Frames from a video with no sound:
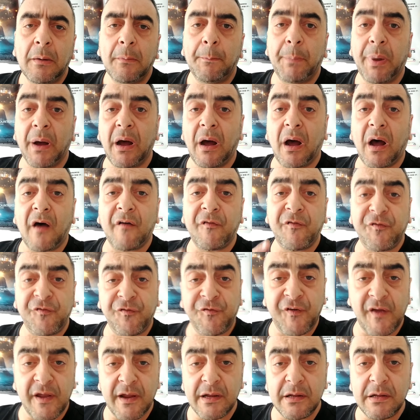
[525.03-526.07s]
But I
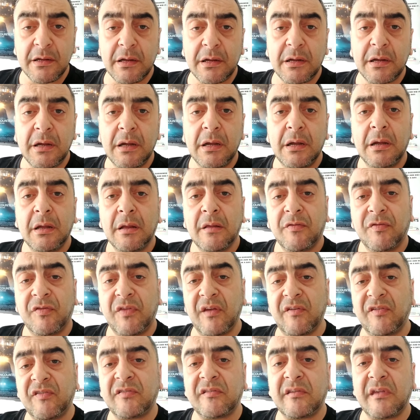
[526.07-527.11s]
think
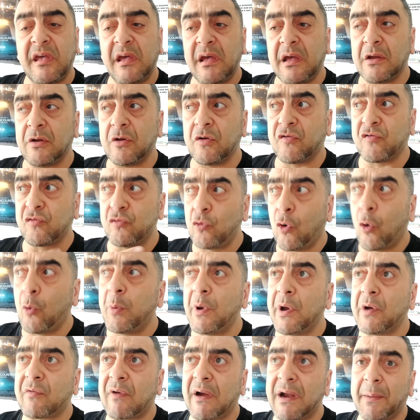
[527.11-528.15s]
this kit is
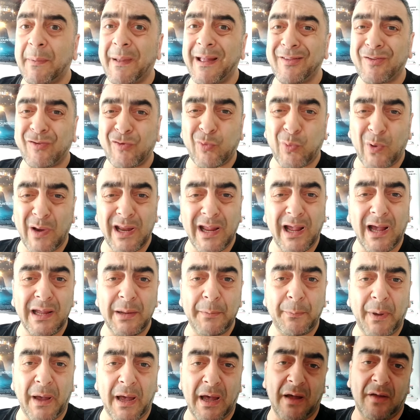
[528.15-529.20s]
normally around about
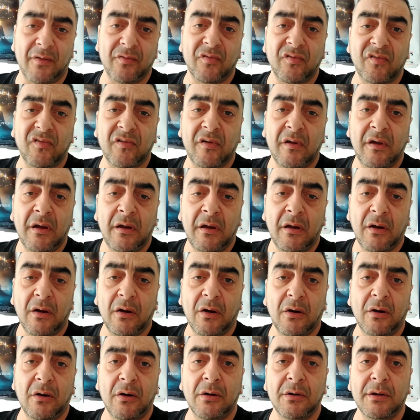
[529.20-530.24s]
£28
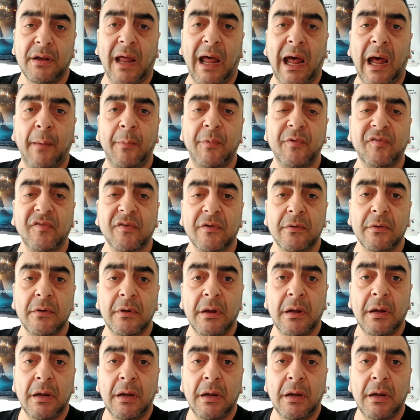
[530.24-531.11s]
on Amazon.